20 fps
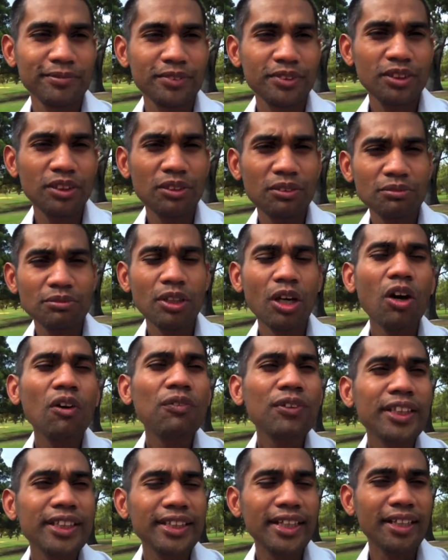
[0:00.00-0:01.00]
So
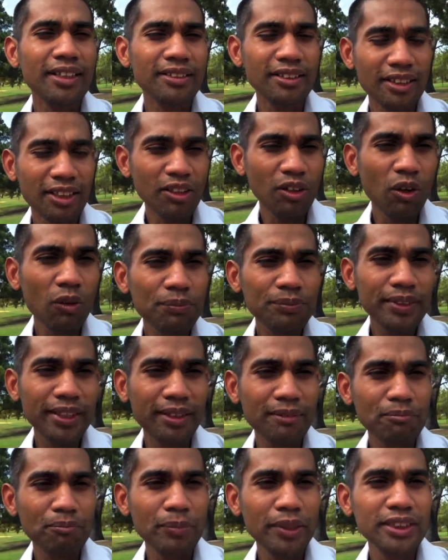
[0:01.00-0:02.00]
hopefully I hope
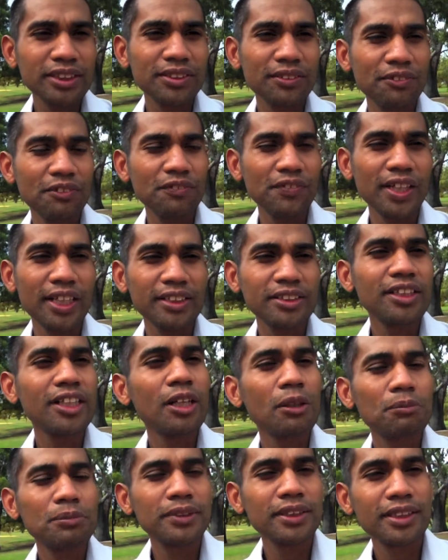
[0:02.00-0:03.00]
that piece of advice
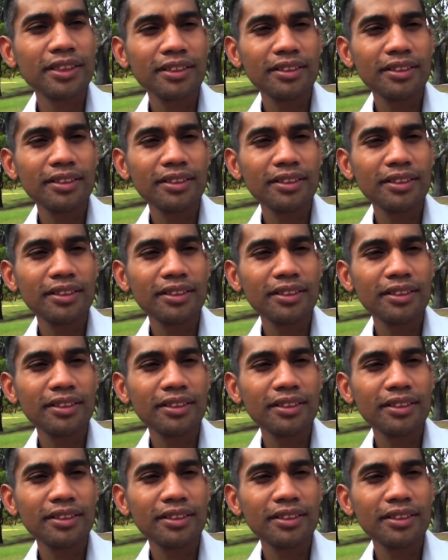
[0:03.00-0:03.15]
helped.